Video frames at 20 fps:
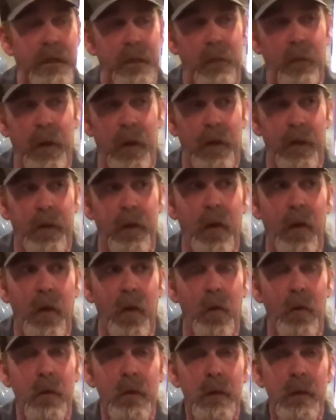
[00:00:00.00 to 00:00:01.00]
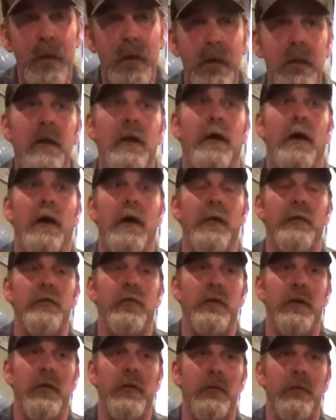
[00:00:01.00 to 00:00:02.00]
and ready to go,
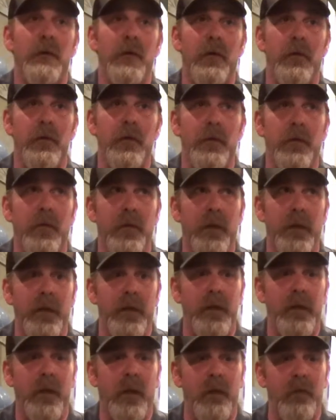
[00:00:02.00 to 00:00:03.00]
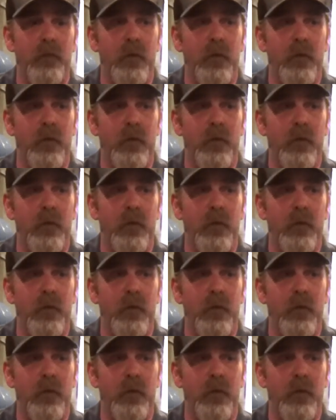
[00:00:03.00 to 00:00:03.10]
so you don't get any kind of